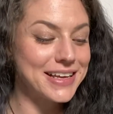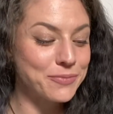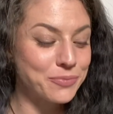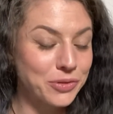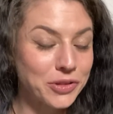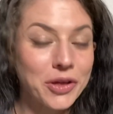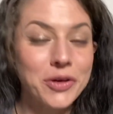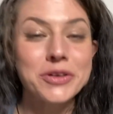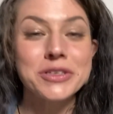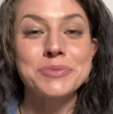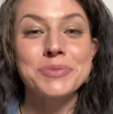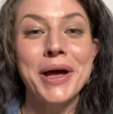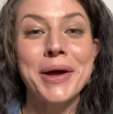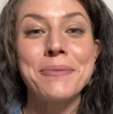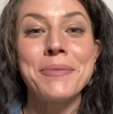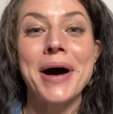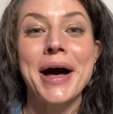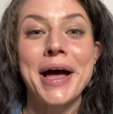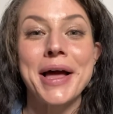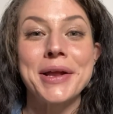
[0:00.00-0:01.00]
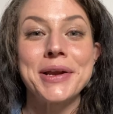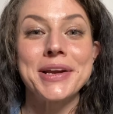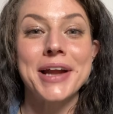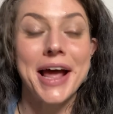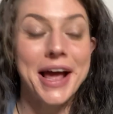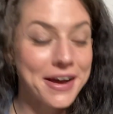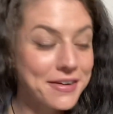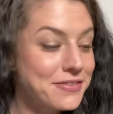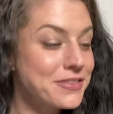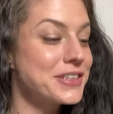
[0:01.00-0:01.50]
blows my mind
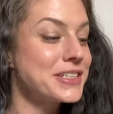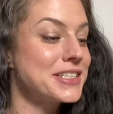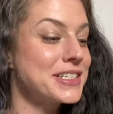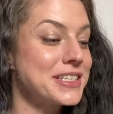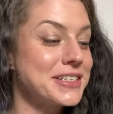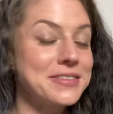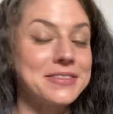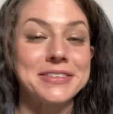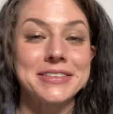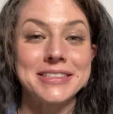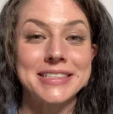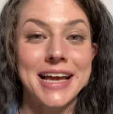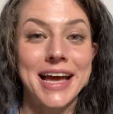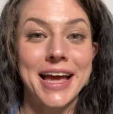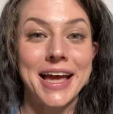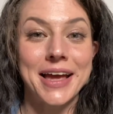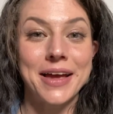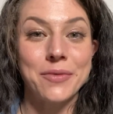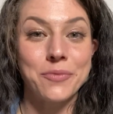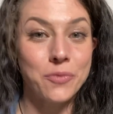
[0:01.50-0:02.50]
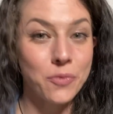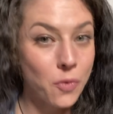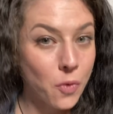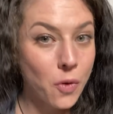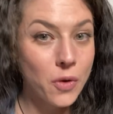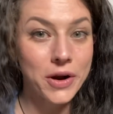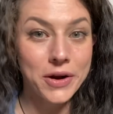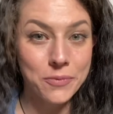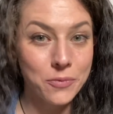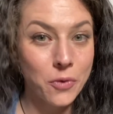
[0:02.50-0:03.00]
every single day,
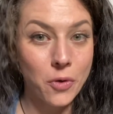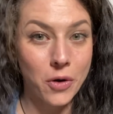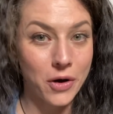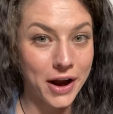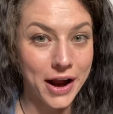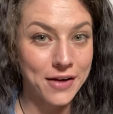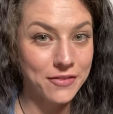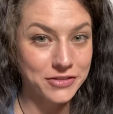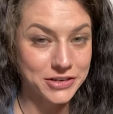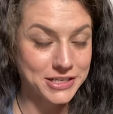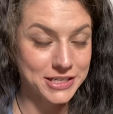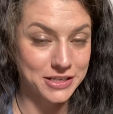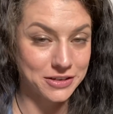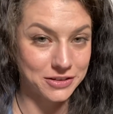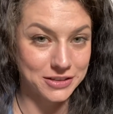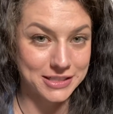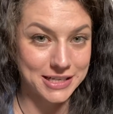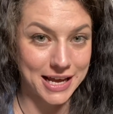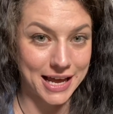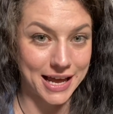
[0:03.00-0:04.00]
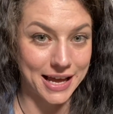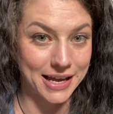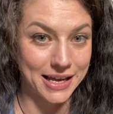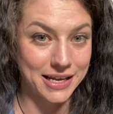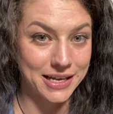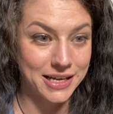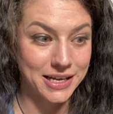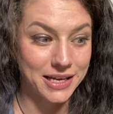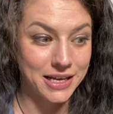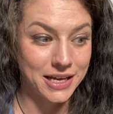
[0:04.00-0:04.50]
more and more every single day.
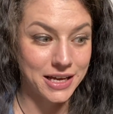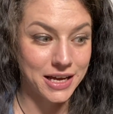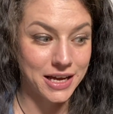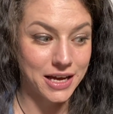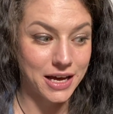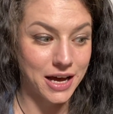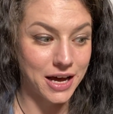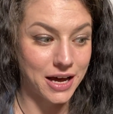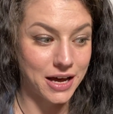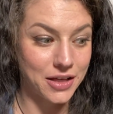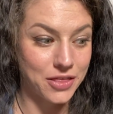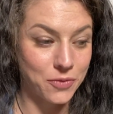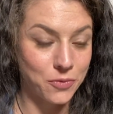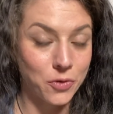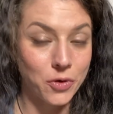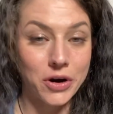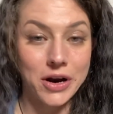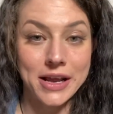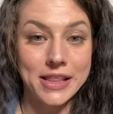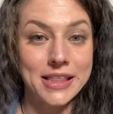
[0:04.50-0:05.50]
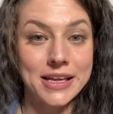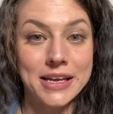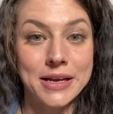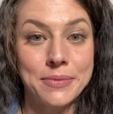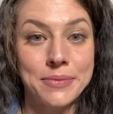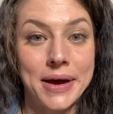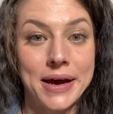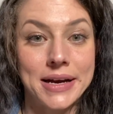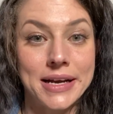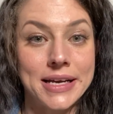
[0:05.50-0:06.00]
The more I think
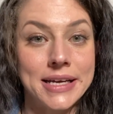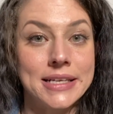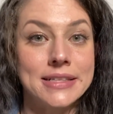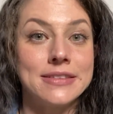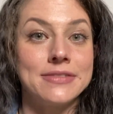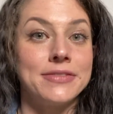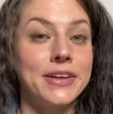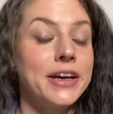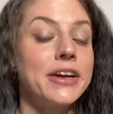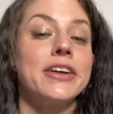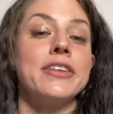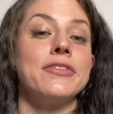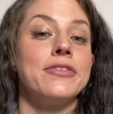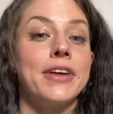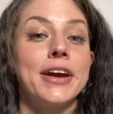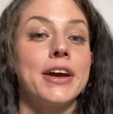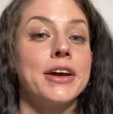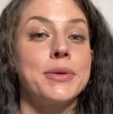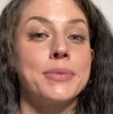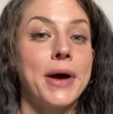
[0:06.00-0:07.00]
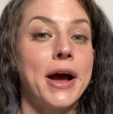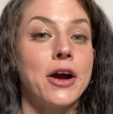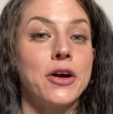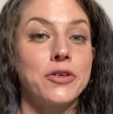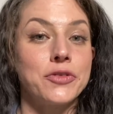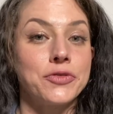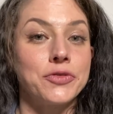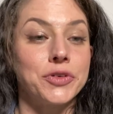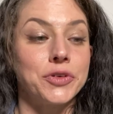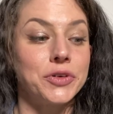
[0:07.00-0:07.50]
about it, it's very, very
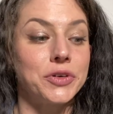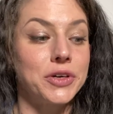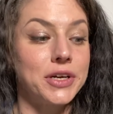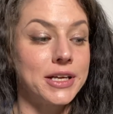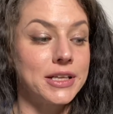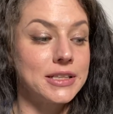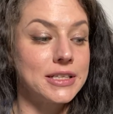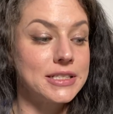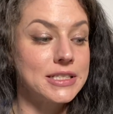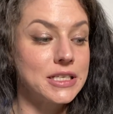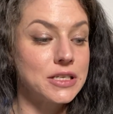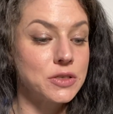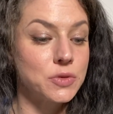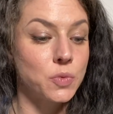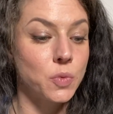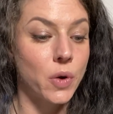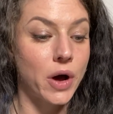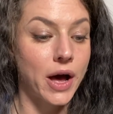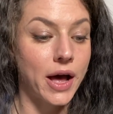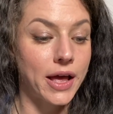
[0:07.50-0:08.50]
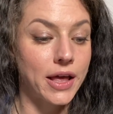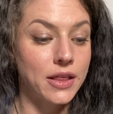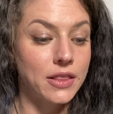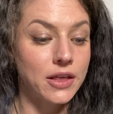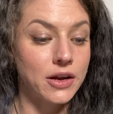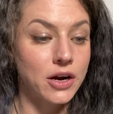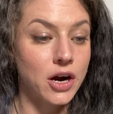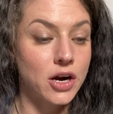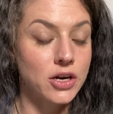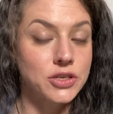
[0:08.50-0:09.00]
powerful. And this is why
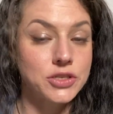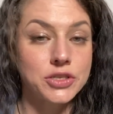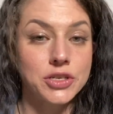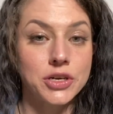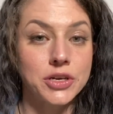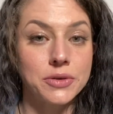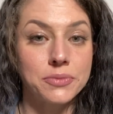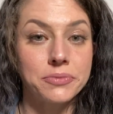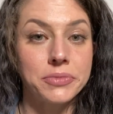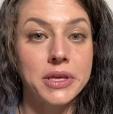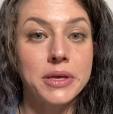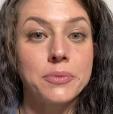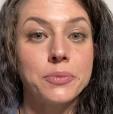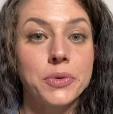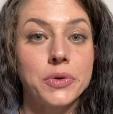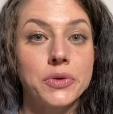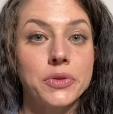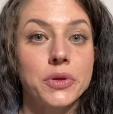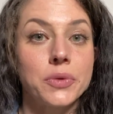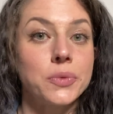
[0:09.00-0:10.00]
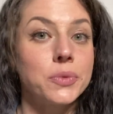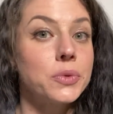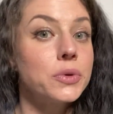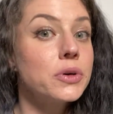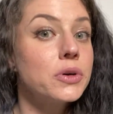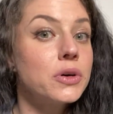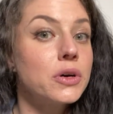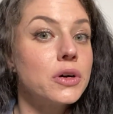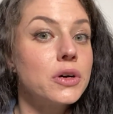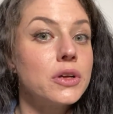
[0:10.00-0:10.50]
there are certain people in the
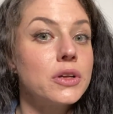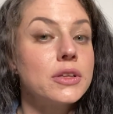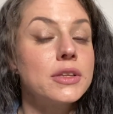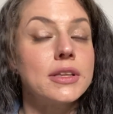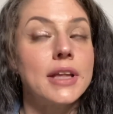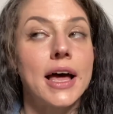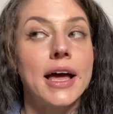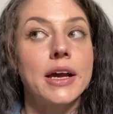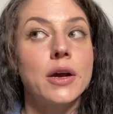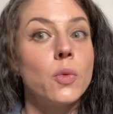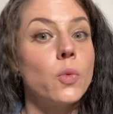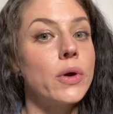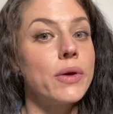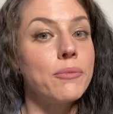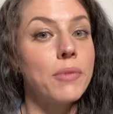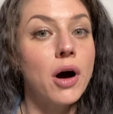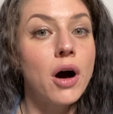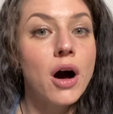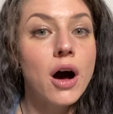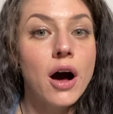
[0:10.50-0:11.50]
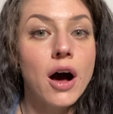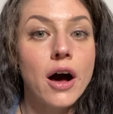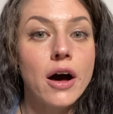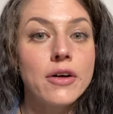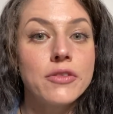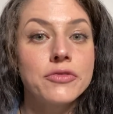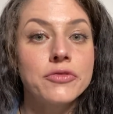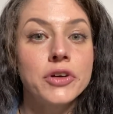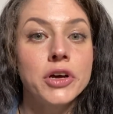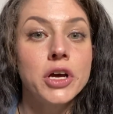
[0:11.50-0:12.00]
world, like Wim
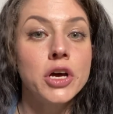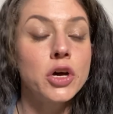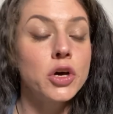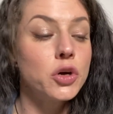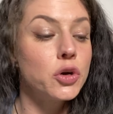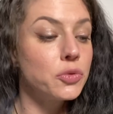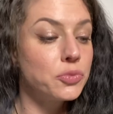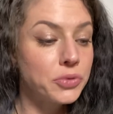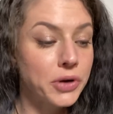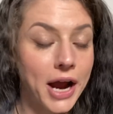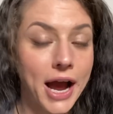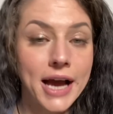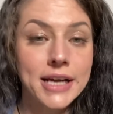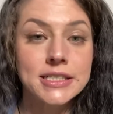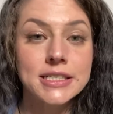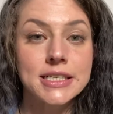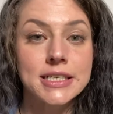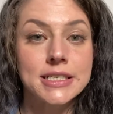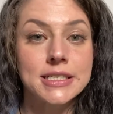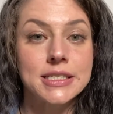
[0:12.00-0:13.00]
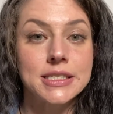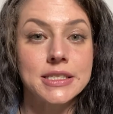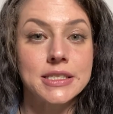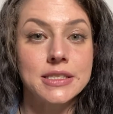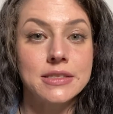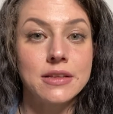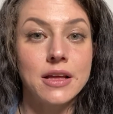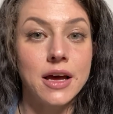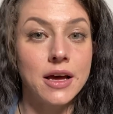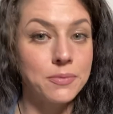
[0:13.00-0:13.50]
Hof, who practice
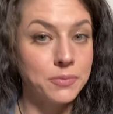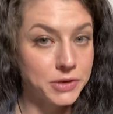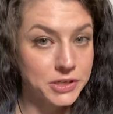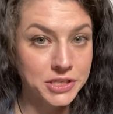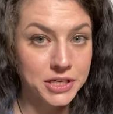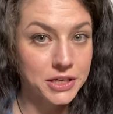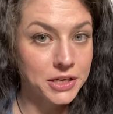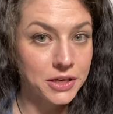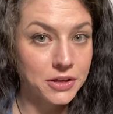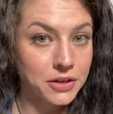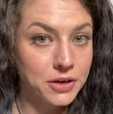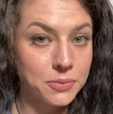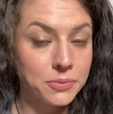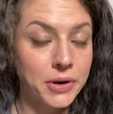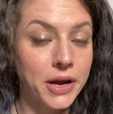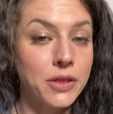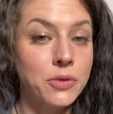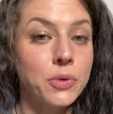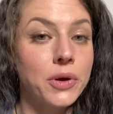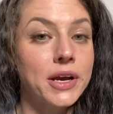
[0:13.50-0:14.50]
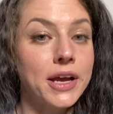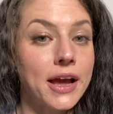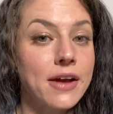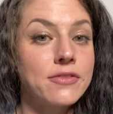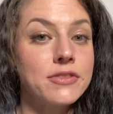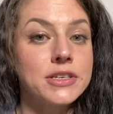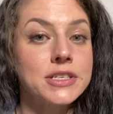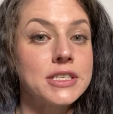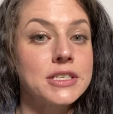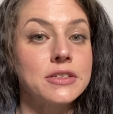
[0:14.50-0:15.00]
a particular breathwork
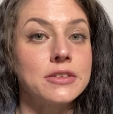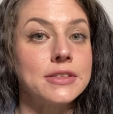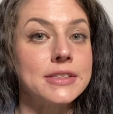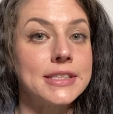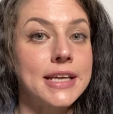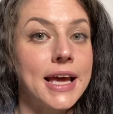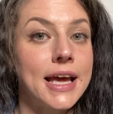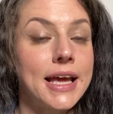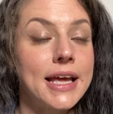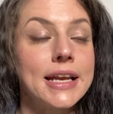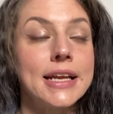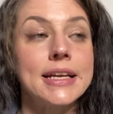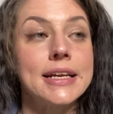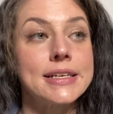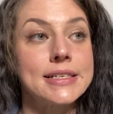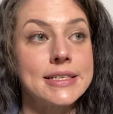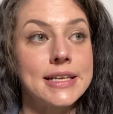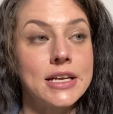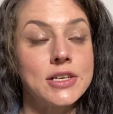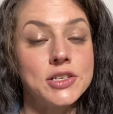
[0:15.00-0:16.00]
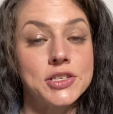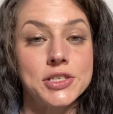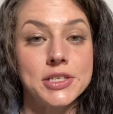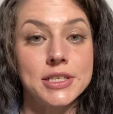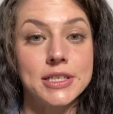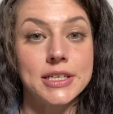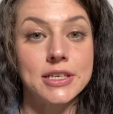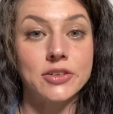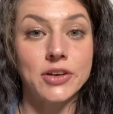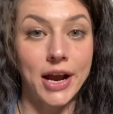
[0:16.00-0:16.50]
every single day, and it
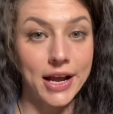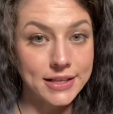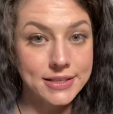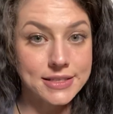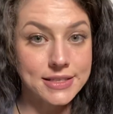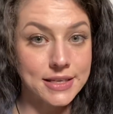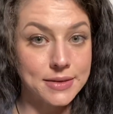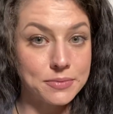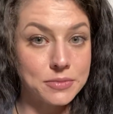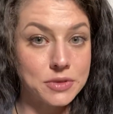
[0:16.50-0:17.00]
essentially grants them